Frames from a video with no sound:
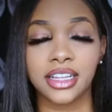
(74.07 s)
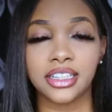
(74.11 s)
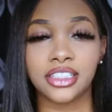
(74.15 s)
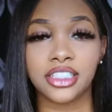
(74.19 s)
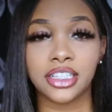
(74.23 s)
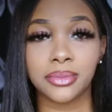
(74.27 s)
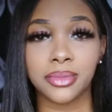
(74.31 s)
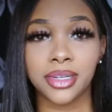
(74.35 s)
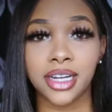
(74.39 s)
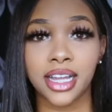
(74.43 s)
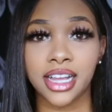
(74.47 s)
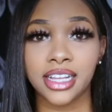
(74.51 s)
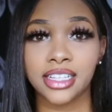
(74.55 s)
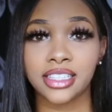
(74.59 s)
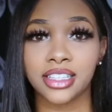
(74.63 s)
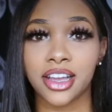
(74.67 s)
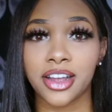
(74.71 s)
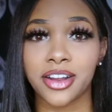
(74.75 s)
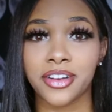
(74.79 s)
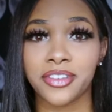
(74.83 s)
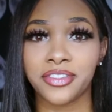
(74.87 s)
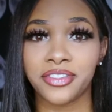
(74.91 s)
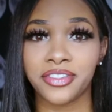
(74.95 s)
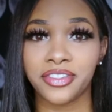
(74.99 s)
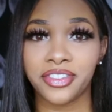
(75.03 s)
Geminis
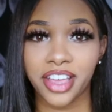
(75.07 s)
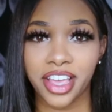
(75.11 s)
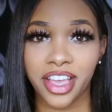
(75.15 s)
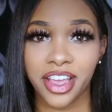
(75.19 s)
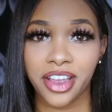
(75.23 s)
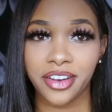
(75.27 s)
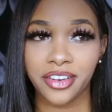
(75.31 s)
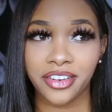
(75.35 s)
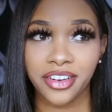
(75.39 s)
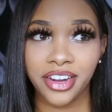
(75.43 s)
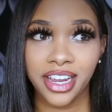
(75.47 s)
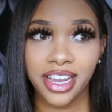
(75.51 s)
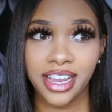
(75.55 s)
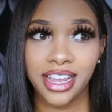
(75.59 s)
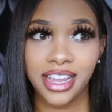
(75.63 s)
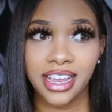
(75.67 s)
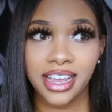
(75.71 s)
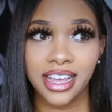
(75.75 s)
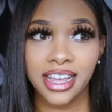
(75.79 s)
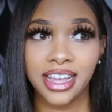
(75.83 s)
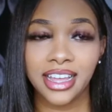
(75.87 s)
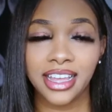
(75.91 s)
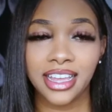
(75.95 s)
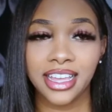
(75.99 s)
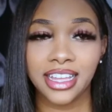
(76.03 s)
are
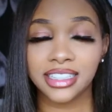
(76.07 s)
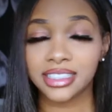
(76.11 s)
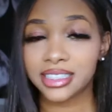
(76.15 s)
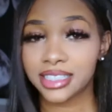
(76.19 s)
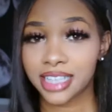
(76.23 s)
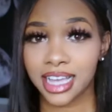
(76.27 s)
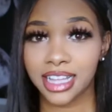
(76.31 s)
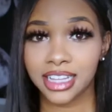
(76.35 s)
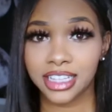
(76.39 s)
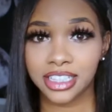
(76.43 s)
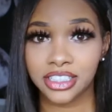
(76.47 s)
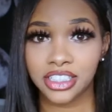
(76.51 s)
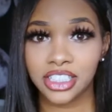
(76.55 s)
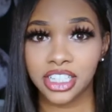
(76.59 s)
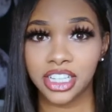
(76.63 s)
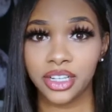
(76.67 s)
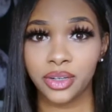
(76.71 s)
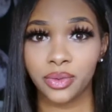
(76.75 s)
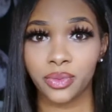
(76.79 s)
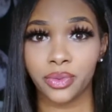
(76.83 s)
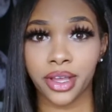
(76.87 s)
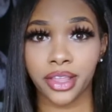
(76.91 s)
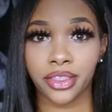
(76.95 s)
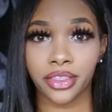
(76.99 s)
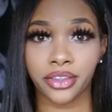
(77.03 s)
very
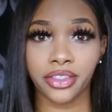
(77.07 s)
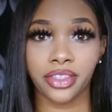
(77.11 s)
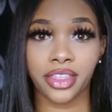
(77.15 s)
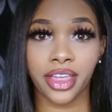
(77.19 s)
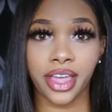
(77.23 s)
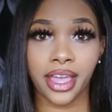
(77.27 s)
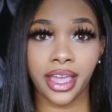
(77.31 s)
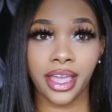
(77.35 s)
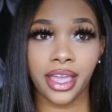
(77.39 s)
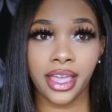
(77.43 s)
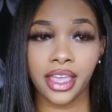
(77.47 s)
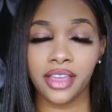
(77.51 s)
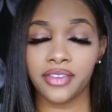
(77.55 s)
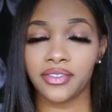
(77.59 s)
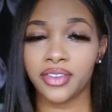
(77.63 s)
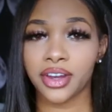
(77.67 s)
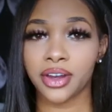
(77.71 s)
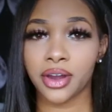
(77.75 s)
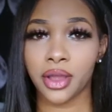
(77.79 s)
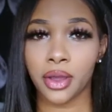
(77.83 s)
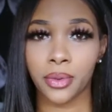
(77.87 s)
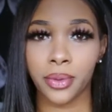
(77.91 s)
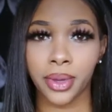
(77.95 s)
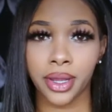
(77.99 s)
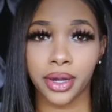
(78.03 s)
intelligent, whether they even
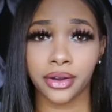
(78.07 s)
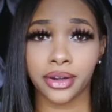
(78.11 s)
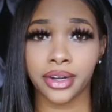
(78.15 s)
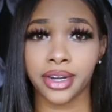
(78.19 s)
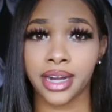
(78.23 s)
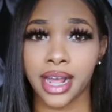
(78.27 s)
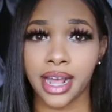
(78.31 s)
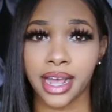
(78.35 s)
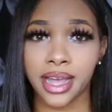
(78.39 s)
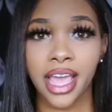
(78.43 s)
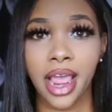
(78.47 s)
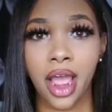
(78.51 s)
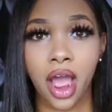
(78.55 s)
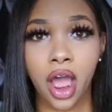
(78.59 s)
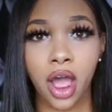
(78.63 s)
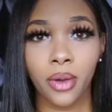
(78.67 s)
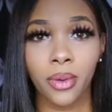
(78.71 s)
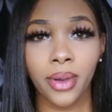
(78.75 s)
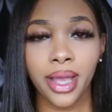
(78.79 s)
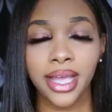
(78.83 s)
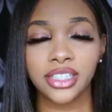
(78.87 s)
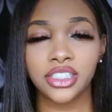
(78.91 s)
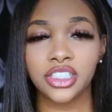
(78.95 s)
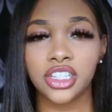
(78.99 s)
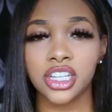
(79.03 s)
know it or not. They
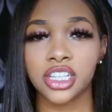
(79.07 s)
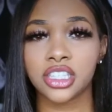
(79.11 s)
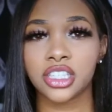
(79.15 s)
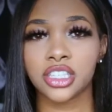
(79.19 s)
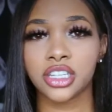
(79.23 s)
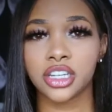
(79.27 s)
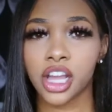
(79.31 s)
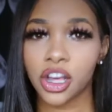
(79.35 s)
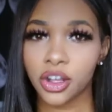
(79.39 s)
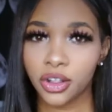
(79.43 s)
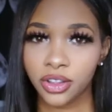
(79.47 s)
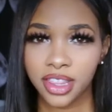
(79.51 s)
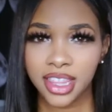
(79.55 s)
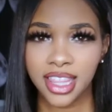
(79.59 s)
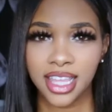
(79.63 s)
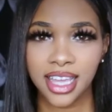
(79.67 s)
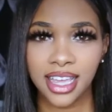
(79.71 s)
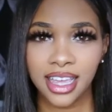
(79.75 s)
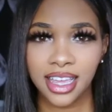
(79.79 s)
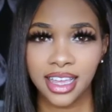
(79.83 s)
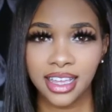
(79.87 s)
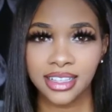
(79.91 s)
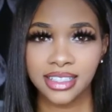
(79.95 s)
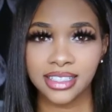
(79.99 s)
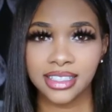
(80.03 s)
always just know
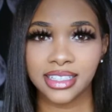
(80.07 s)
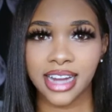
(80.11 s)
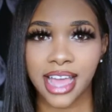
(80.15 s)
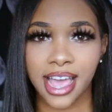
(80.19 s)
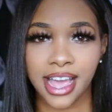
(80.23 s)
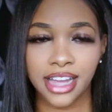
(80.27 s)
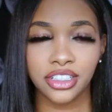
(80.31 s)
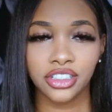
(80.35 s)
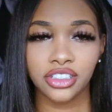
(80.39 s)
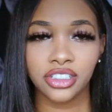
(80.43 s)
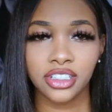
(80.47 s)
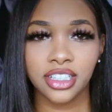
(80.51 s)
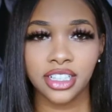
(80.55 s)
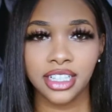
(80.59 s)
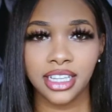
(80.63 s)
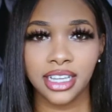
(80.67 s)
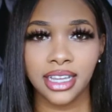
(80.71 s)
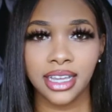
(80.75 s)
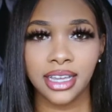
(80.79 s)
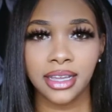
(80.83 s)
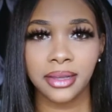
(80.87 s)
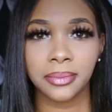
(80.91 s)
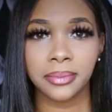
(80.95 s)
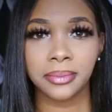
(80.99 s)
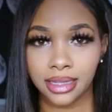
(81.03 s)
things
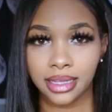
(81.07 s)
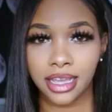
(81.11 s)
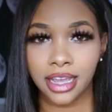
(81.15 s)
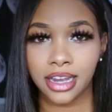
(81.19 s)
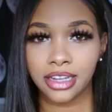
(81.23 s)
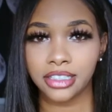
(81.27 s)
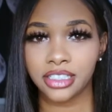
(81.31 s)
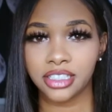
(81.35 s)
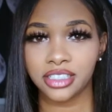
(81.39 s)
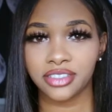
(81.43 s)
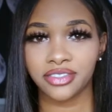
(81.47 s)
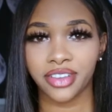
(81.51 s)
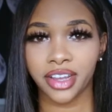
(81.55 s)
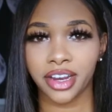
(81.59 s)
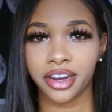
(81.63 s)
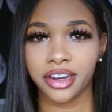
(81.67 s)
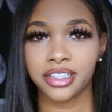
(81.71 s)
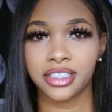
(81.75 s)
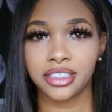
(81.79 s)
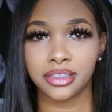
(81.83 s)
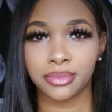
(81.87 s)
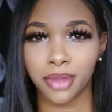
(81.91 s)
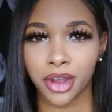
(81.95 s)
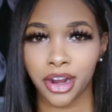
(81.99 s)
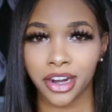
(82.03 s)
naturally. They're just very
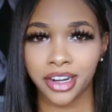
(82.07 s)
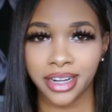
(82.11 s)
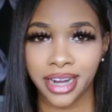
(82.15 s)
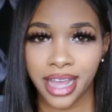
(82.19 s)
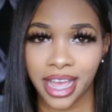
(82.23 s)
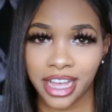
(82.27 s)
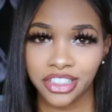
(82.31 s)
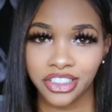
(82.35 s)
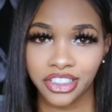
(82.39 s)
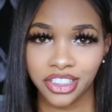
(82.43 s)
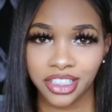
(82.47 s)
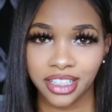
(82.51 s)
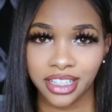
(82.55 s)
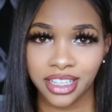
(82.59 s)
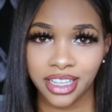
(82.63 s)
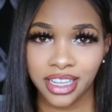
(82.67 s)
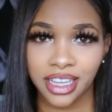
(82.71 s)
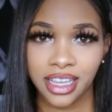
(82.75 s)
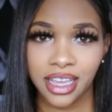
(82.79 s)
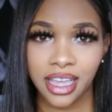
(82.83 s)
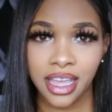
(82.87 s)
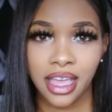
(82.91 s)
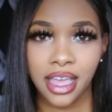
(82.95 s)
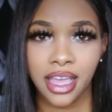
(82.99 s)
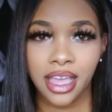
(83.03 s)
smart
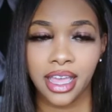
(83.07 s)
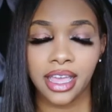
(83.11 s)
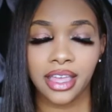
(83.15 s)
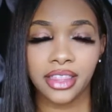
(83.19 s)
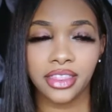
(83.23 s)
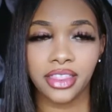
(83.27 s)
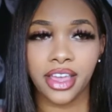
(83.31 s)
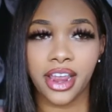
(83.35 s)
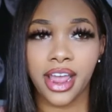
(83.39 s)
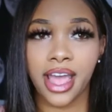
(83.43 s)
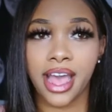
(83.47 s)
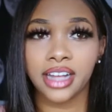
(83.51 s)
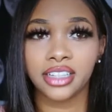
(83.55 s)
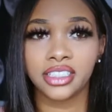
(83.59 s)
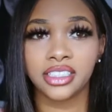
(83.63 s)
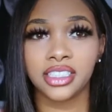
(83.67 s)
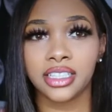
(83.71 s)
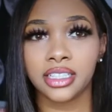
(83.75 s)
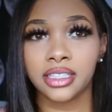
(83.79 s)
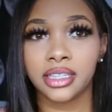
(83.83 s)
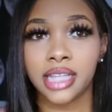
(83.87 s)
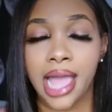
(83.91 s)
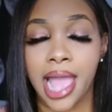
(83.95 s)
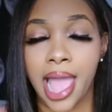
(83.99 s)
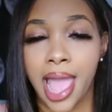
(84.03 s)
naturally, and they're
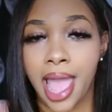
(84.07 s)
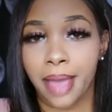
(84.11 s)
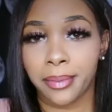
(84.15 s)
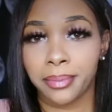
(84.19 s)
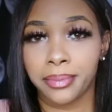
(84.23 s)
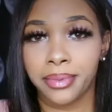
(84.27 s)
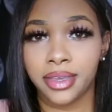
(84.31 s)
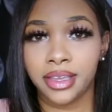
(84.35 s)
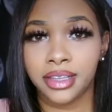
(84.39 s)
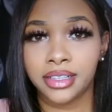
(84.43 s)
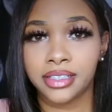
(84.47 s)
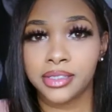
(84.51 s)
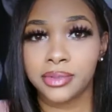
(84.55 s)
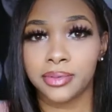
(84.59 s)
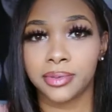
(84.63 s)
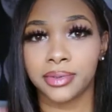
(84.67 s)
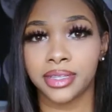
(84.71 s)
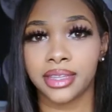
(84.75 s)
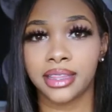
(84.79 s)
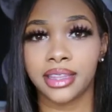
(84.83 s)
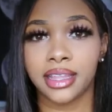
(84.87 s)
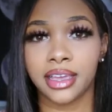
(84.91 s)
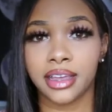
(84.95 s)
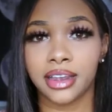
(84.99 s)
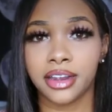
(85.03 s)
actually the happiest
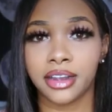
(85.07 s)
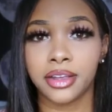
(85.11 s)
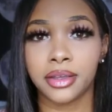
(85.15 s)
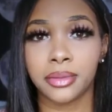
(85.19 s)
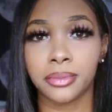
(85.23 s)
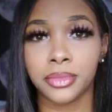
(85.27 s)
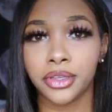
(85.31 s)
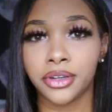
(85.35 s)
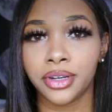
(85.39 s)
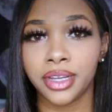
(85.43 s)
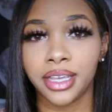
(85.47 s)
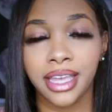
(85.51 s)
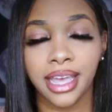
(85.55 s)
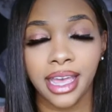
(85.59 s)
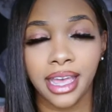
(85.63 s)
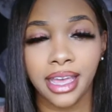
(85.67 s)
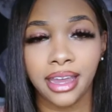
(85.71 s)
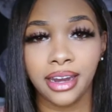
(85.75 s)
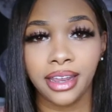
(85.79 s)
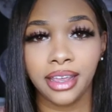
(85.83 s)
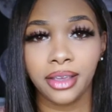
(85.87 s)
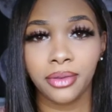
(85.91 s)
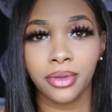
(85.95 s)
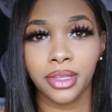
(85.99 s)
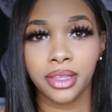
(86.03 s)
when they're
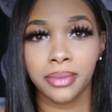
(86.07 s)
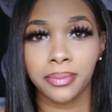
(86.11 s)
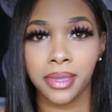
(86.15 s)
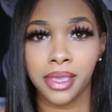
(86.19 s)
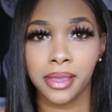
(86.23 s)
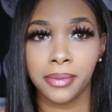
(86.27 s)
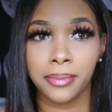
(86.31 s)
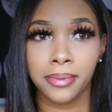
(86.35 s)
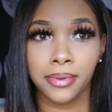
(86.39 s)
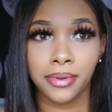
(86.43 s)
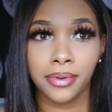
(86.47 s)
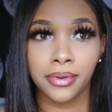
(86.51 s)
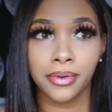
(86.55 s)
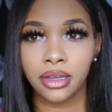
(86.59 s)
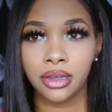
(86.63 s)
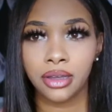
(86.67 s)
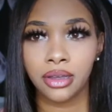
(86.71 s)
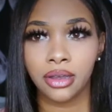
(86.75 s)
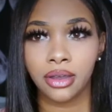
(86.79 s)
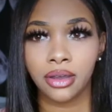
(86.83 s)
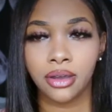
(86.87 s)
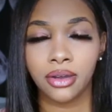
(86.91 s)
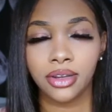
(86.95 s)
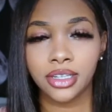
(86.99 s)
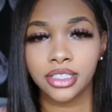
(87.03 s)
communicating with people
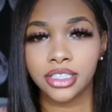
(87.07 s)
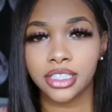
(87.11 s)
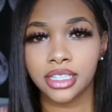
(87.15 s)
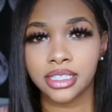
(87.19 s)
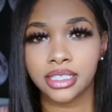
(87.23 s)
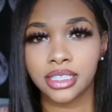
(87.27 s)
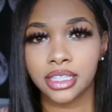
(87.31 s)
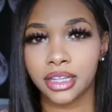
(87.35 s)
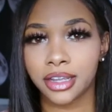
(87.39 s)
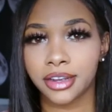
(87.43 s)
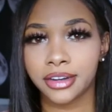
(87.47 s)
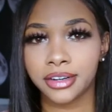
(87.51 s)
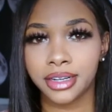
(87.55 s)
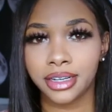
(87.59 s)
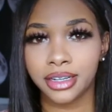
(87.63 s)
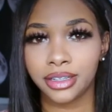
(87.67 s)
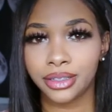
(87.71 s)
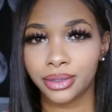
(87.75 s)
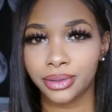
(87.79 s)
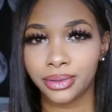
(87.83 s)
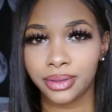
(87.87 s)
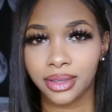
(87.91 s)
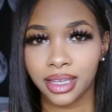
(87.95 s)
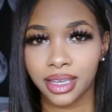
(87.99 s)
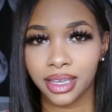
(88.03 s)
or just learning
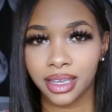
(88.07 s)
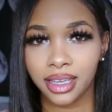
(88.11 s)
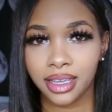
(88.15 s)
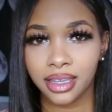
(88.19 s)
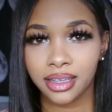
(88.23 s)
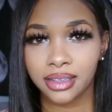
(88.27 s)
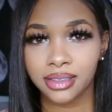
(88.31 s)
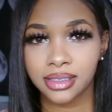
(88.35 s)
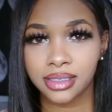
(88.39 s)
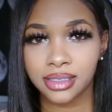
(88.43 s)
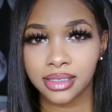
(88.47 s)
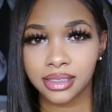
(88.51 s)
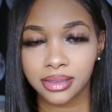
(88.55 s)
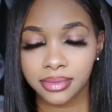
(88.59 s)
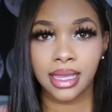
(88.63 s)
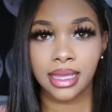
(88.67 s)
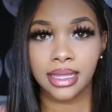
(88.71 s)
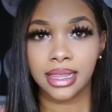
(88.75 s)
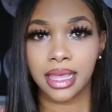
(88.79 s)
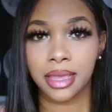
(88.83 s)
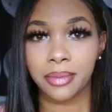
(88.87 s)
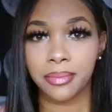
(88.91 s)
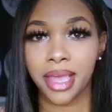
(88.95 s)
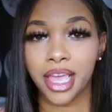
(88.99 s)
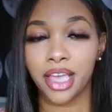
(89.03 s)
new things.
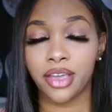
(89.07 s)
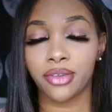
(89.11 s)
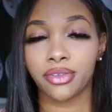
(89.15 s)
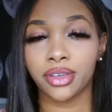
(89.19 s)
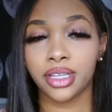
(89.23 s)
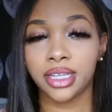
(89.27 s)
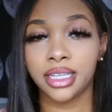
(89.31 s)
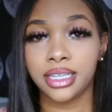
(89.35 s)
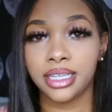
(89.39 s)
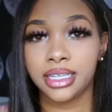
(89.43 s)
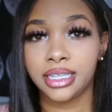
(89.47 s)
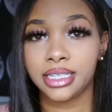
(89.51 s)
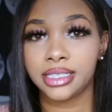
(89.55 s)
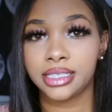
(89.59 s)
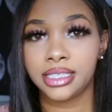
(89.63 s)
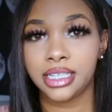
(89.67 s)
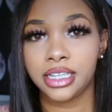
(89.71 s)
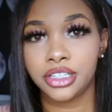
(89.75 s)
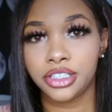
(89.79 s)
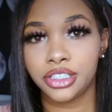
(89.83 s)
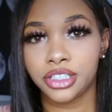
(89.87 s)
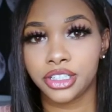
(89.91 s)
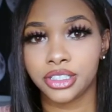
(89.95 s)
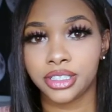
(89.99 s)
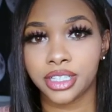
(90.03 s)
They make really good
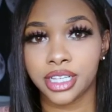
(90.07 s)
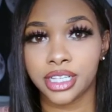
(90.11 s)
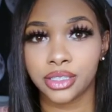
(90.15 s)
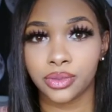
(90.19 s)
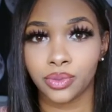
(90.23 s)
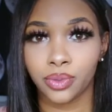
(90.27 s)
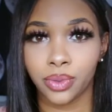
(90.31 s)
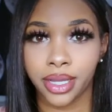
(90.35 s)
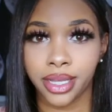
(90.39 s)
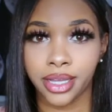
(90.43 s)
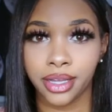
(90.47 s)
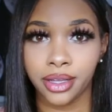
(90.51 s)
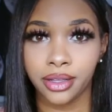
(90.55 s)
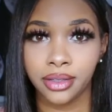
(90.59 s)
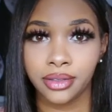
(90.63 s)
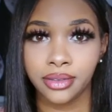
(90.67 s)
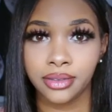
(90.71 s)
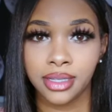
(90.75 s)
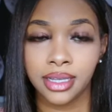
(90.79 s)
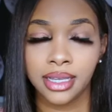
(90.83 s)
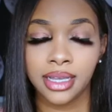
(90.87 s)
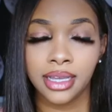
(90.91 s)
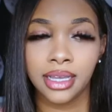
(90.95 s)
teachers as well.